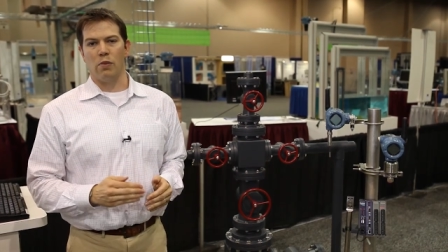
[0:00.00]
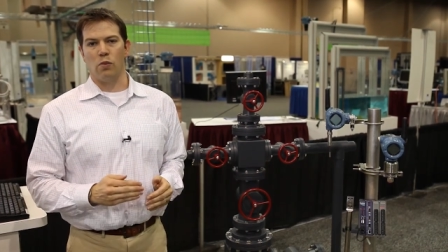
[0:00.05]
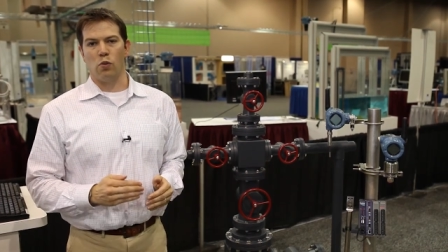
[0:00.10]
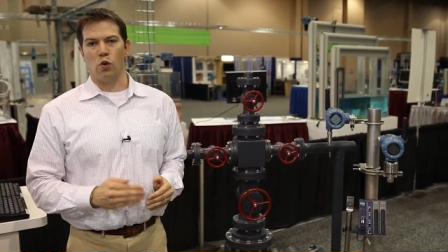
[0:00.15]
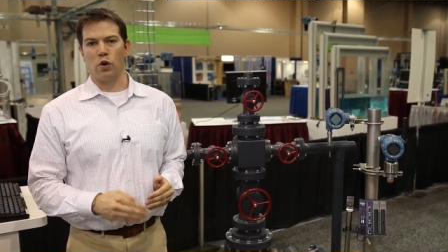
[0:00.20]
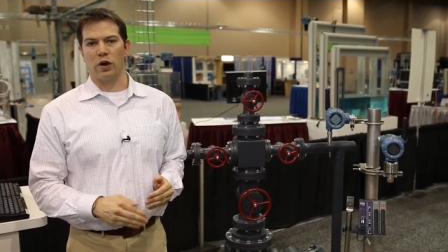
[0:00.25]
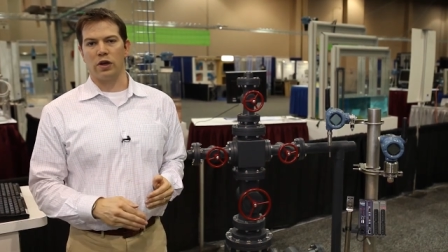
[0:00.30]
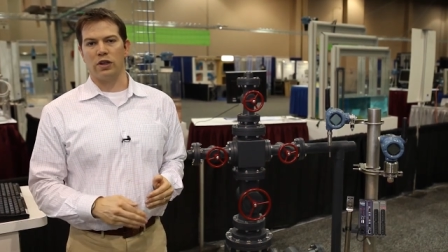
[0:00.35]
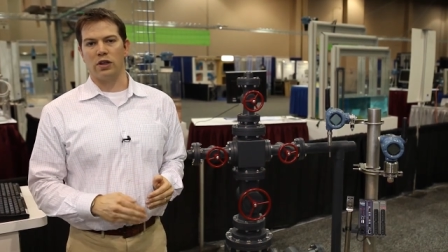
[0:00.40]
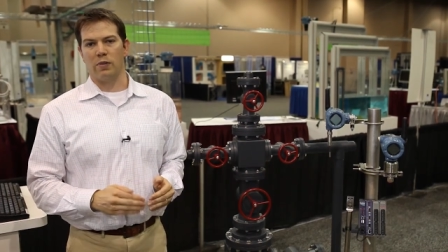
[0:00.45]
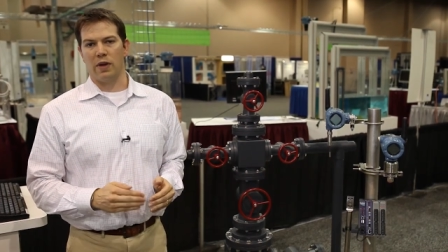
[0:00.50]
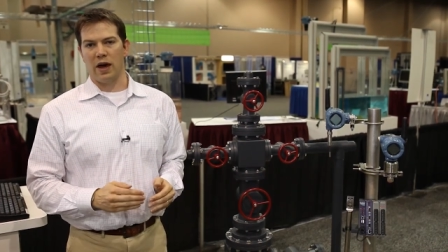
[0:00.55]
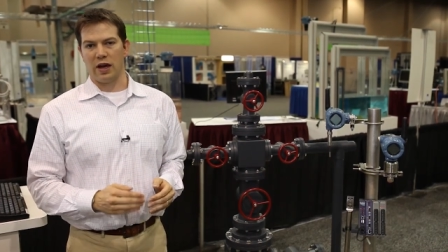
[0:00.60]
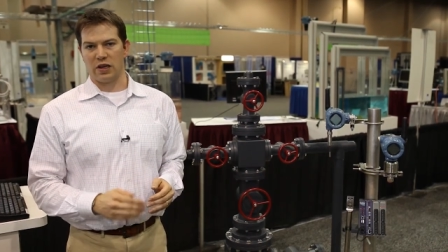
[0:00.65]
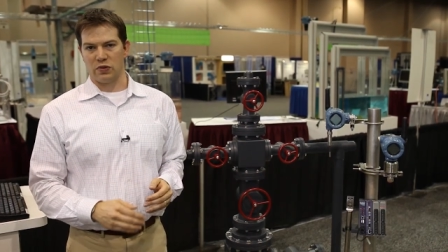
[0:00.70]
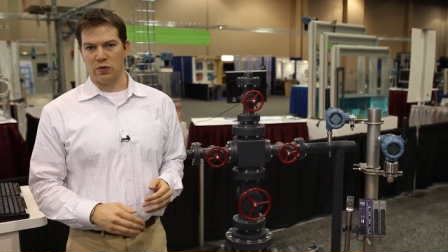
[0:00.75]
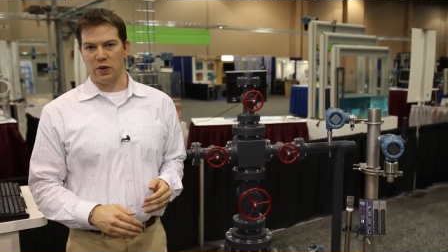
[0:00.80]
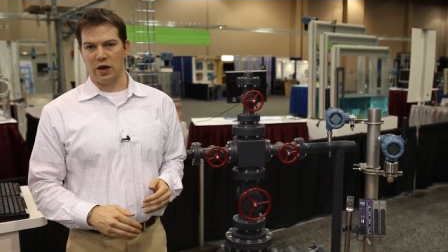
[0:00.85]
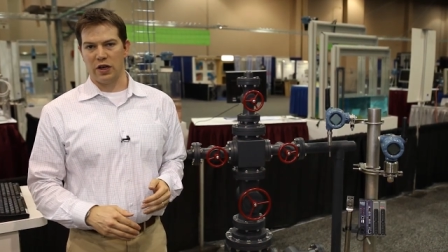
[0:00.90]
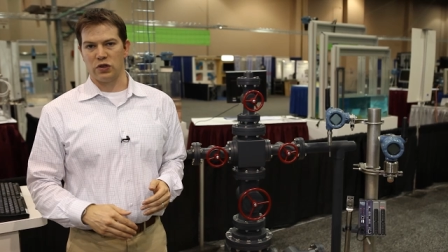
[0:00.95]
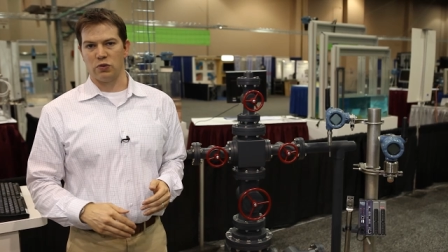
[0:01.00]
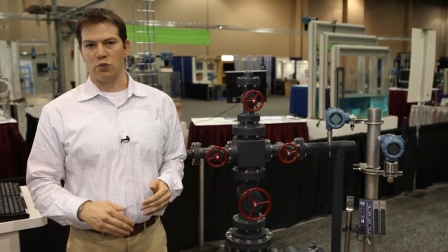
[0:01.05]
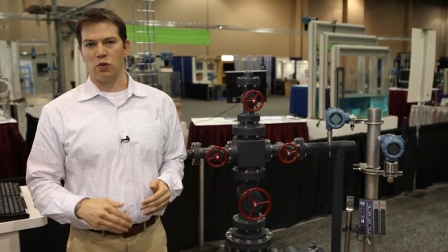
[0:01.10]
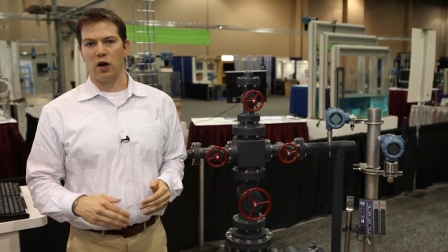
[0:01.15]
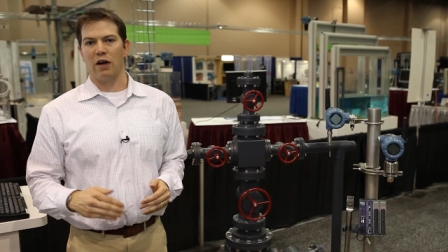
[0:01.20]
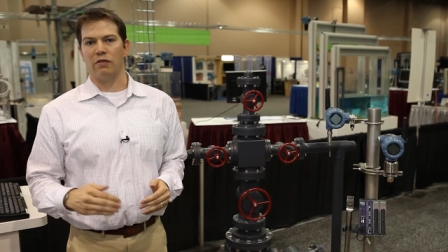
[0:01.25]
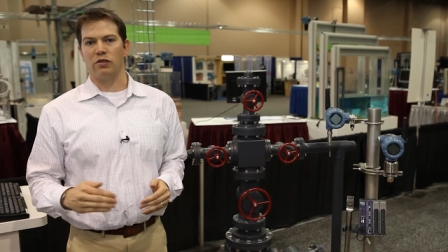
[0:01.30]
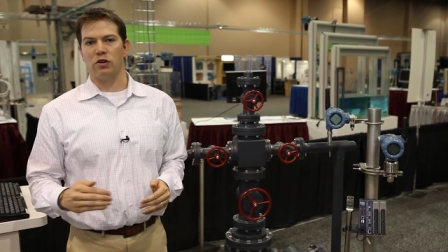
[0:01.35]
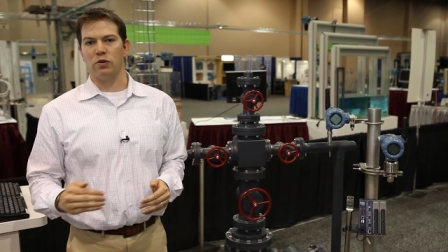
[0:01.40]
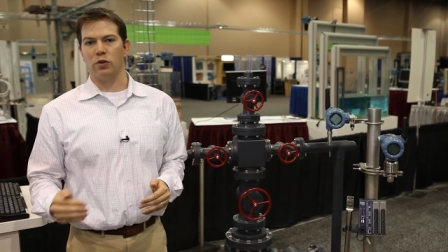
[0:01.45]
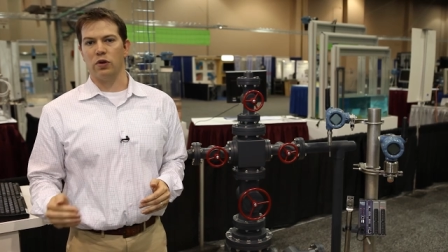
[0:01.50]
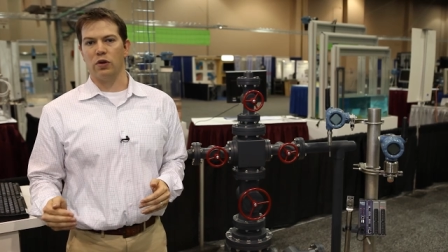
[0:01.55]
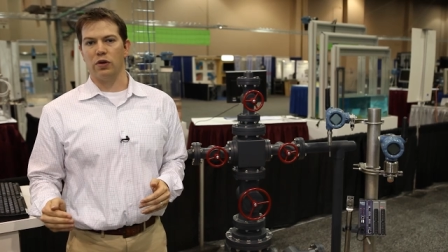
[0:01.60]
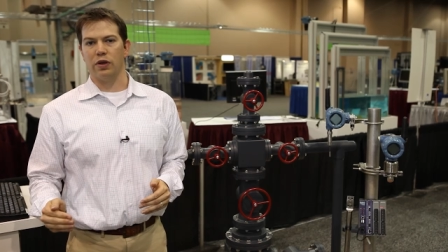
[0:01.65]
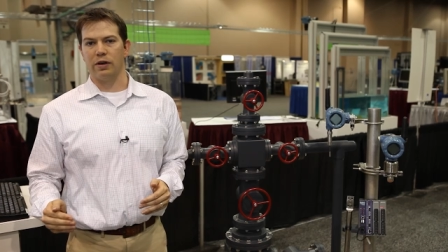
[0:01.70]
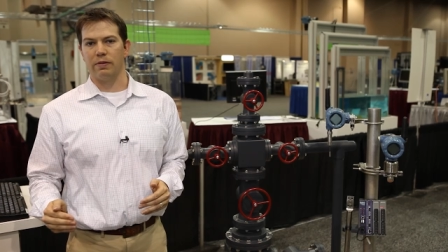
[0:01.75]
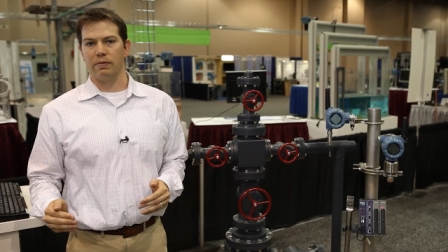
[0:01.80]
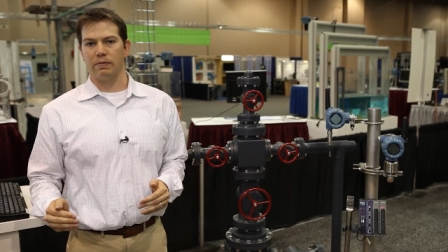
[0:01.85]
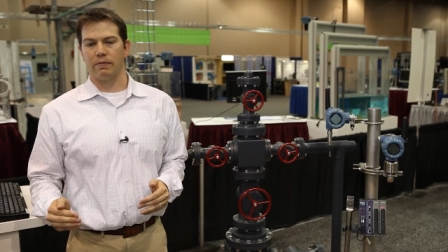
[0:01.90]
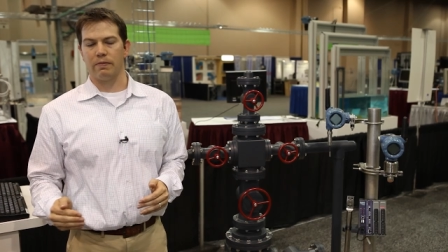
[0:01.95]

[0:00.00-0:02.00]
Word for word: working to maximize profitability.